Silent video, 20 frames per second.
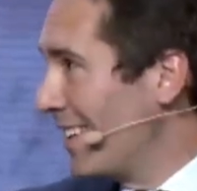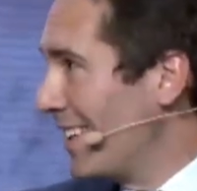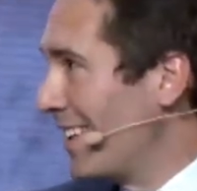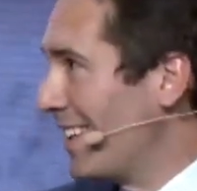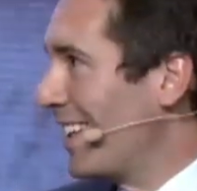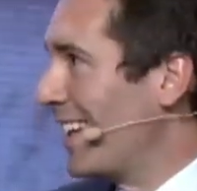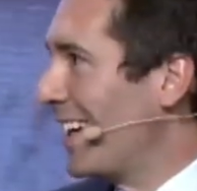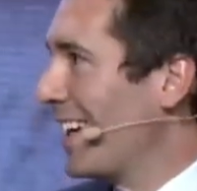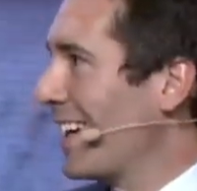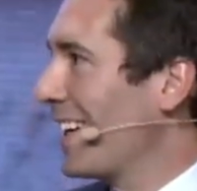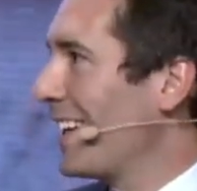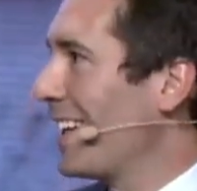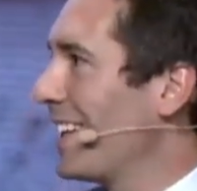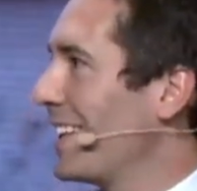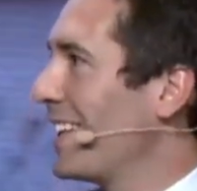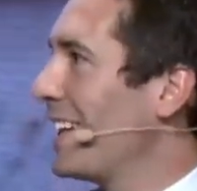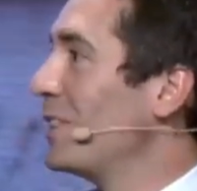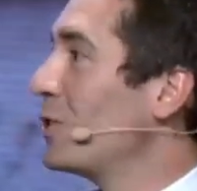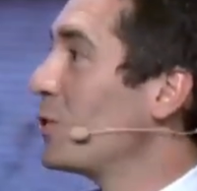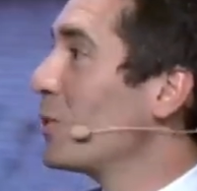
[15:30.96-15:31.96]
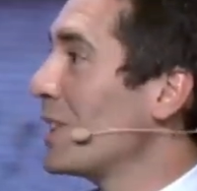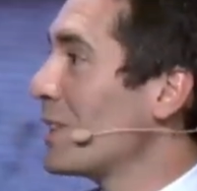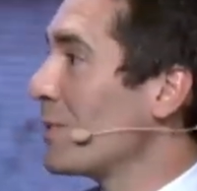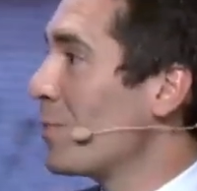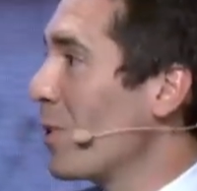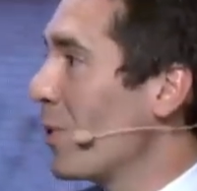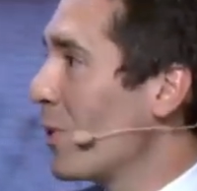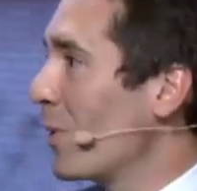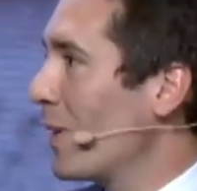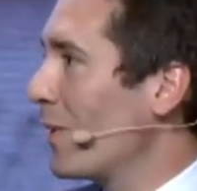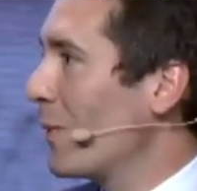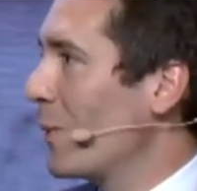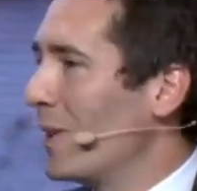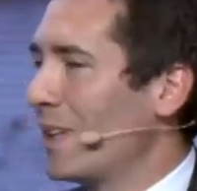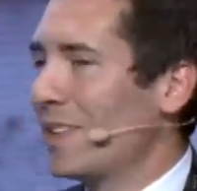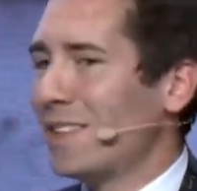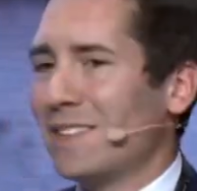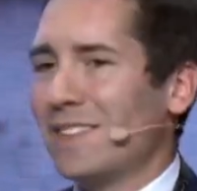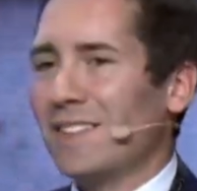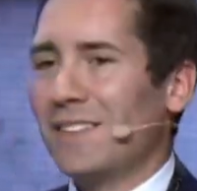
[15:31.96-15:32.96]
like the insurance broker,
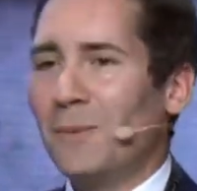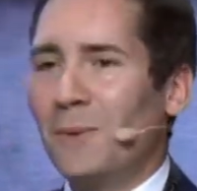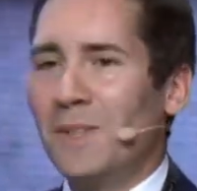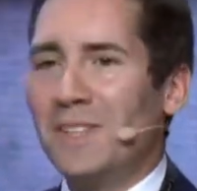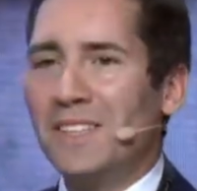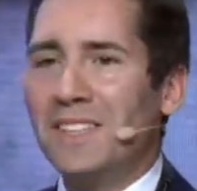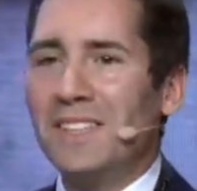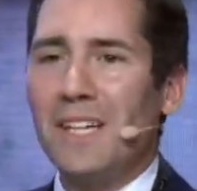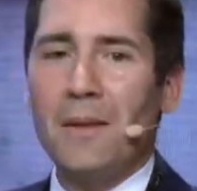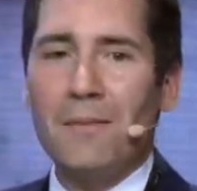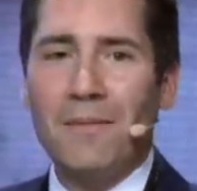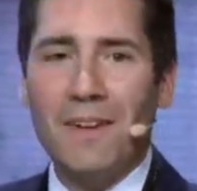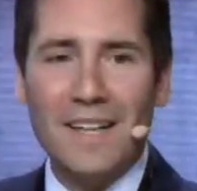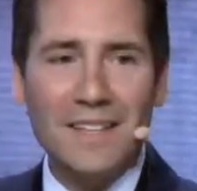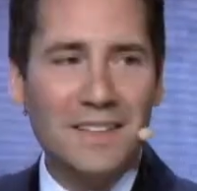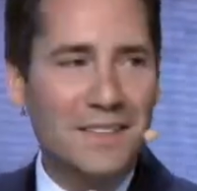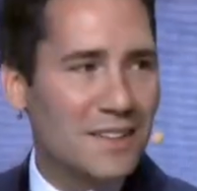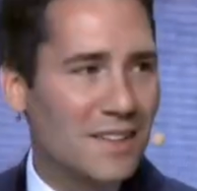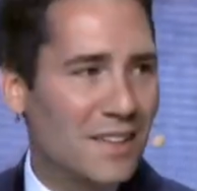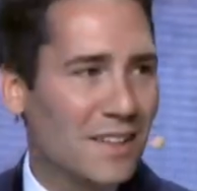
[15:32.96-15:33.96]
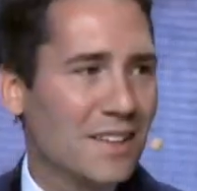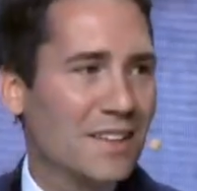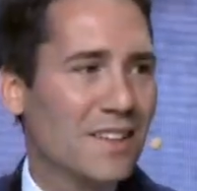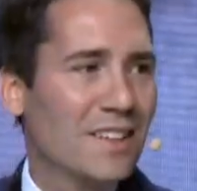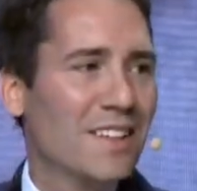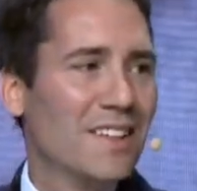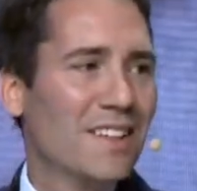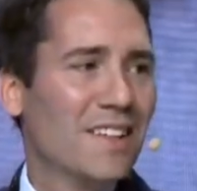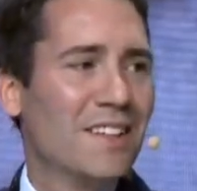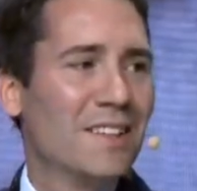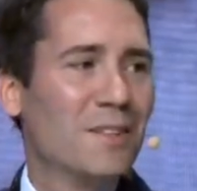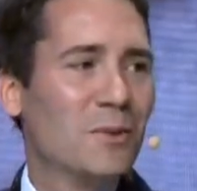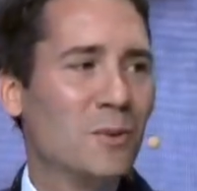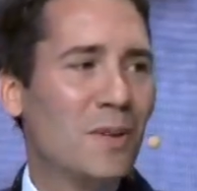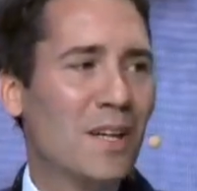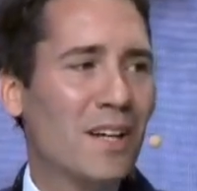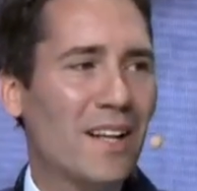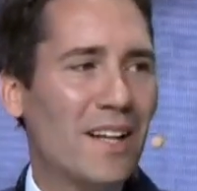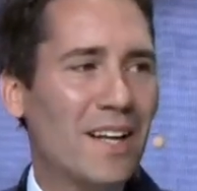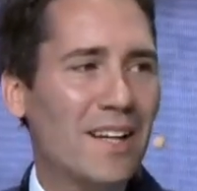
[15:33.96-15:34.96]
which is advising to
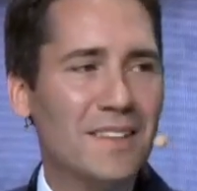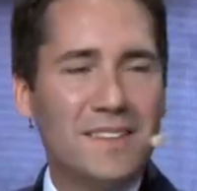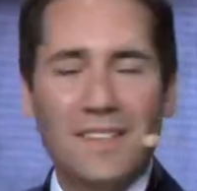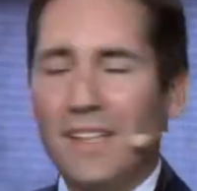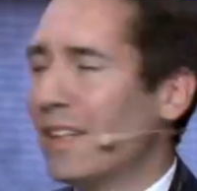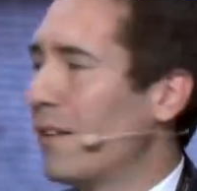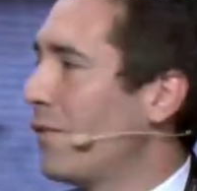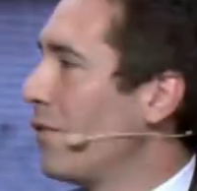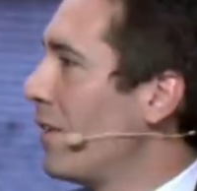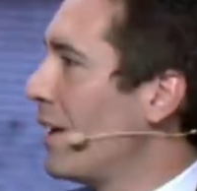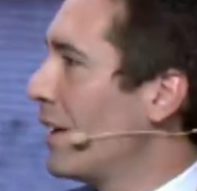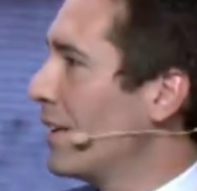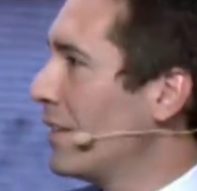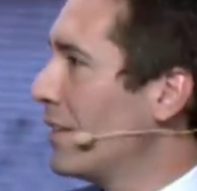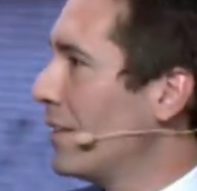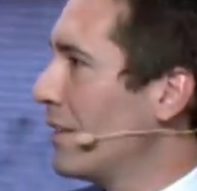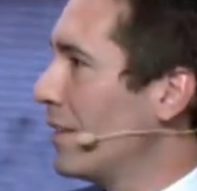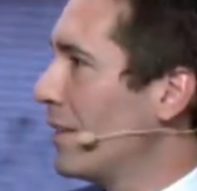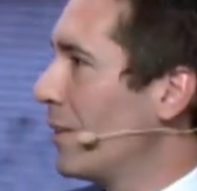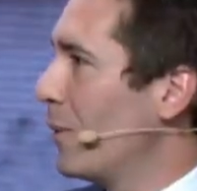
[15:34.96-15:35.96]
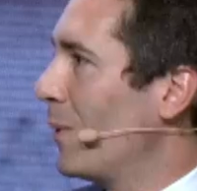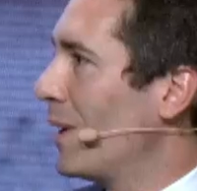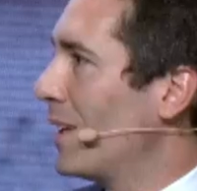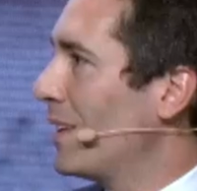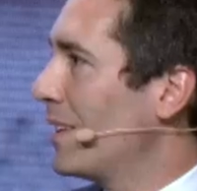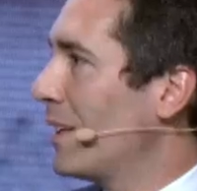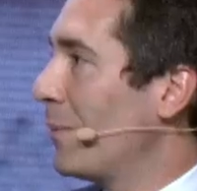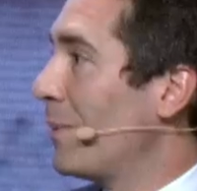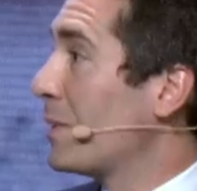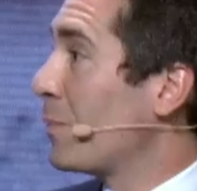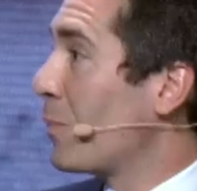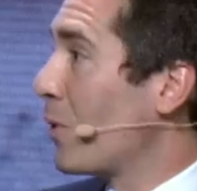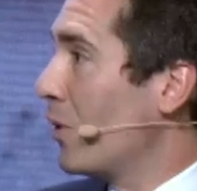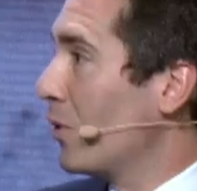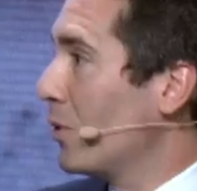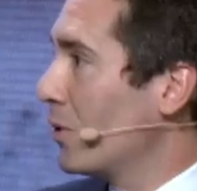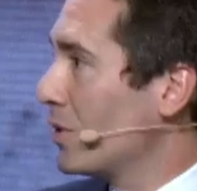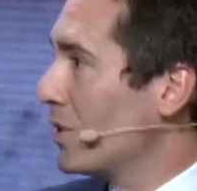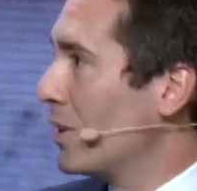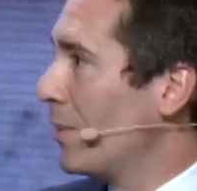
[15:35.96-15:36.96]
the clients and the funder, well, the best
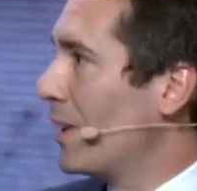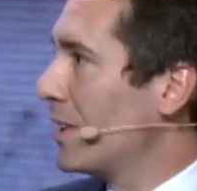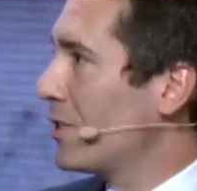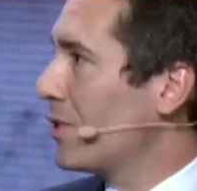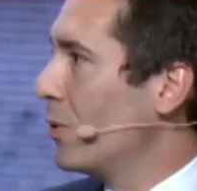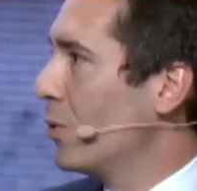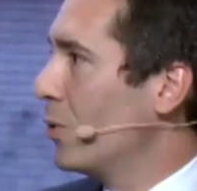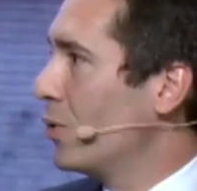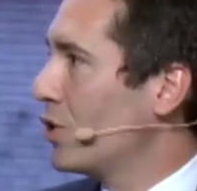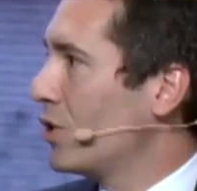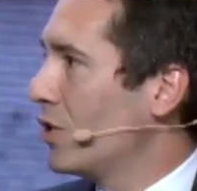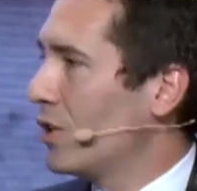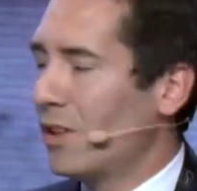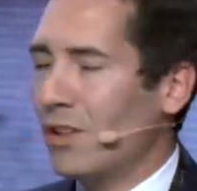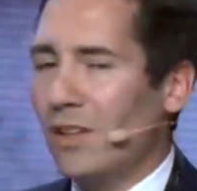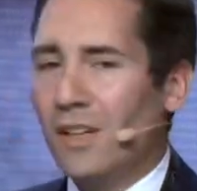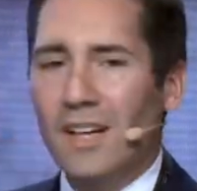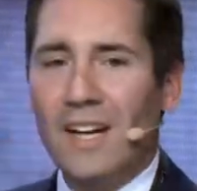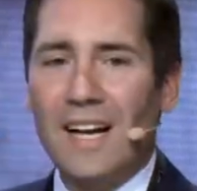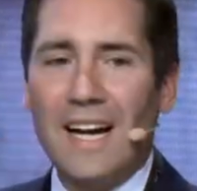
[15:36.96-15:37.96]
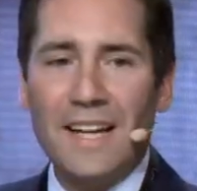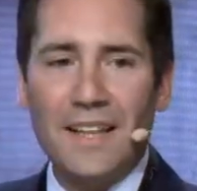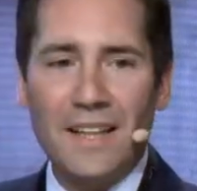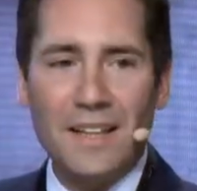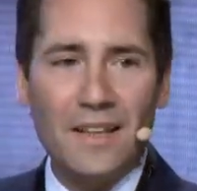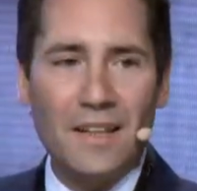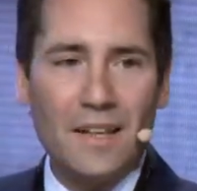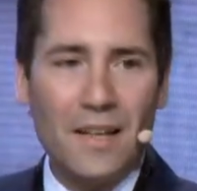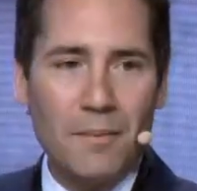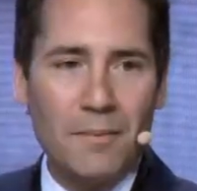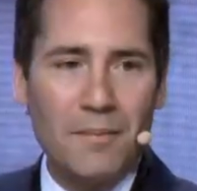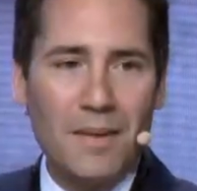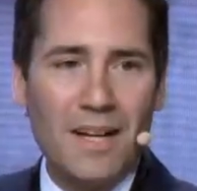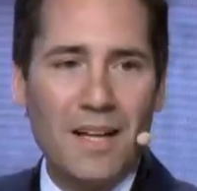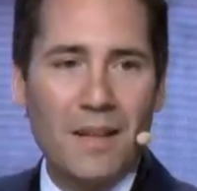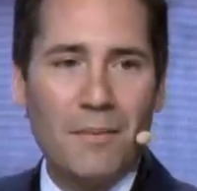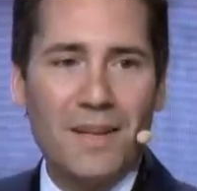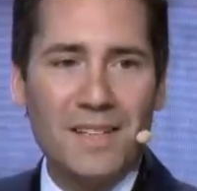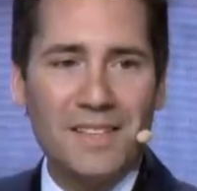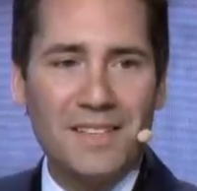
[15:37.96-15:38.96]
products, the best solution, guiding them,
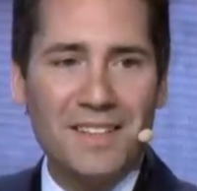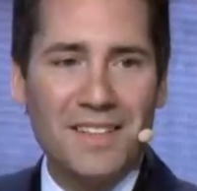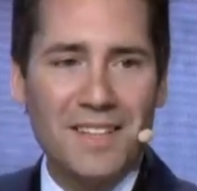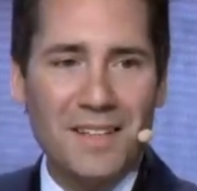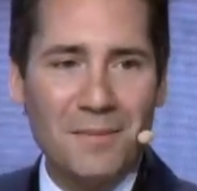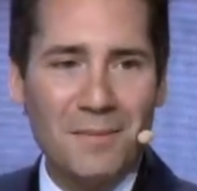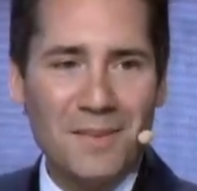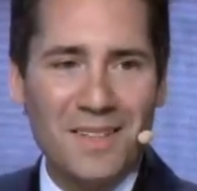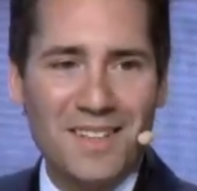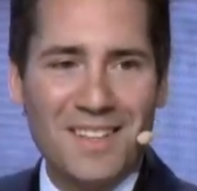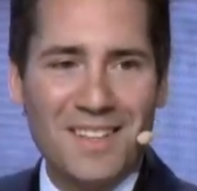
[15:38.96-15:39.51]
advising them,